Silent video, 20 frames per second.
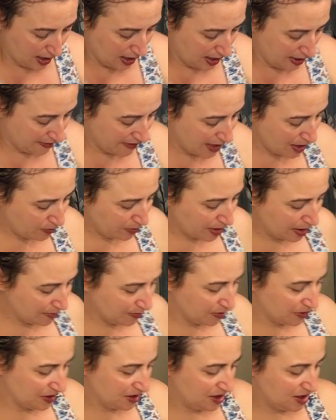And then what
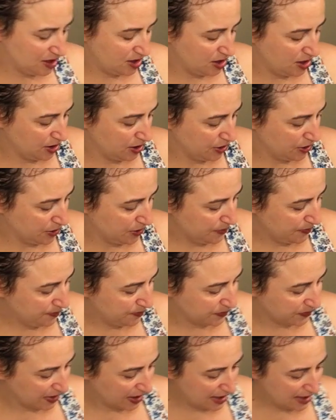I'm going to do
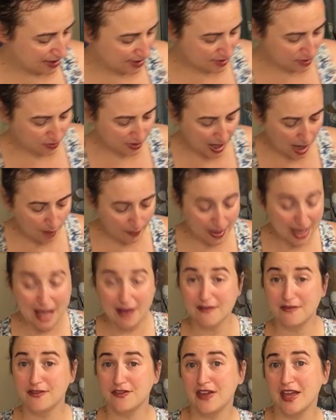is, so now we
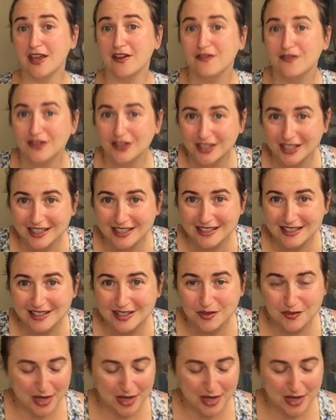have thankfulness,